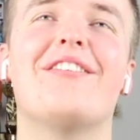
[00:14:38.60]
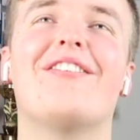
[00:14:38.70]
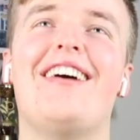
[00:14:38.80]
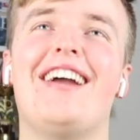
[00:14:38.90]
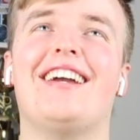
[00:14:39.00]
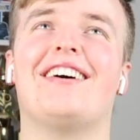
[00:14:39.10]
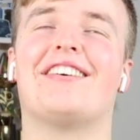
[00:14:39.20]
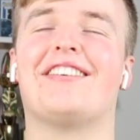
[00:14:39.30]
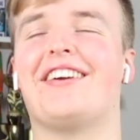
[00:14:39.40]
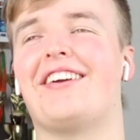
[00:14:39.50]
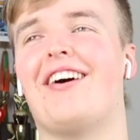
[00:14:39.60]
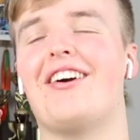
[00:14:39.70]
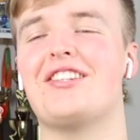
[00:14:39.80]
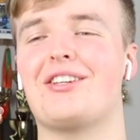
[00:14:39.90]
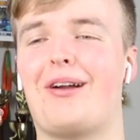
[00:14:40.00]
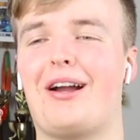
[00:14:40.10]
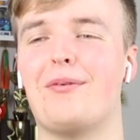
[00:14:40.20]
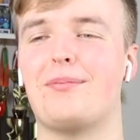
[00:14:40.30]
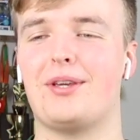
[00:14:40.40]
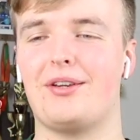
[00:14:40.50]
The way, oh no, I shall
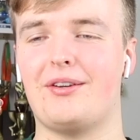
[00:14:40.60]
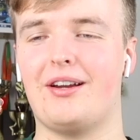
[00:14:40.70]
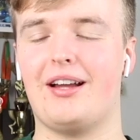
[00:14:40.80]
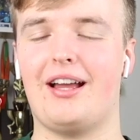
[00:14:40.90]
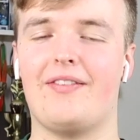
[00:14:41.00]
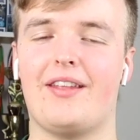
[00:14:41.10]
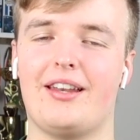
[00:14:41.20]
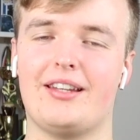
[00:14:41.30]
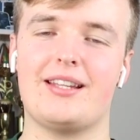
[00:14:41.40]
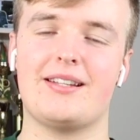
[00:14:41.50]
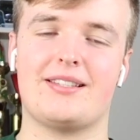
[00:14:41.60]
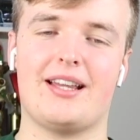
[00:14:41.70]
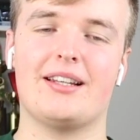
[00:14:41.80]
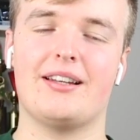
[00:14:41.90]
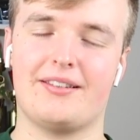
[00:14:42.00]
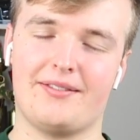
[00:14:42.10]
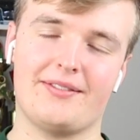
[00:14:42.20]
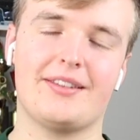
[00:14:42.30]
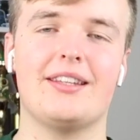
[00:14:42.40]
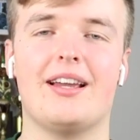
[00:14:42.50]
help you. And then he said,
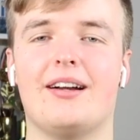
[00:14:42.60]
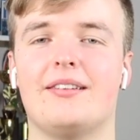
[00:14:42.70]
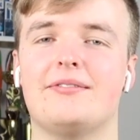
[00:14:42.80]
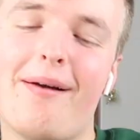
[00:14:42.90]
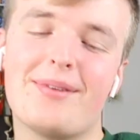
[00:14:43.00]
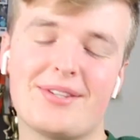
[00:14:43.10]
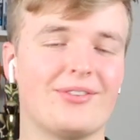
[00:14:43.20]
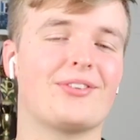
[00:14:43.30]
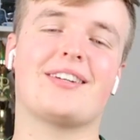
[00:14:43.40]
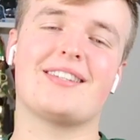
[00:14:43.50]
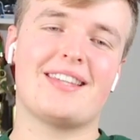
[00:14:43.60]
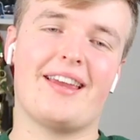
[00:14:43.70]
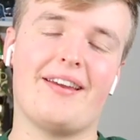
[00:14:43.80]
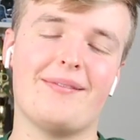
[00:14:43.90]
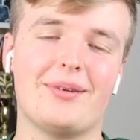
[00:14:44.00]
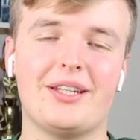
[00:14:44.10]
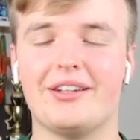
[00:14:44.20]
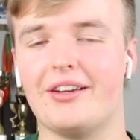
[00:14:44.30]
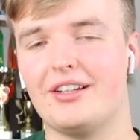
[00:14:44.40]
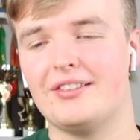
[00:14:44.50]
yeah, I'm just not gonna say it, but you
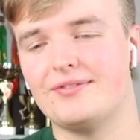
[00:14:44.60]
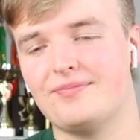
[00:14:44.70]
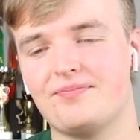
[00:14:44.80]
know.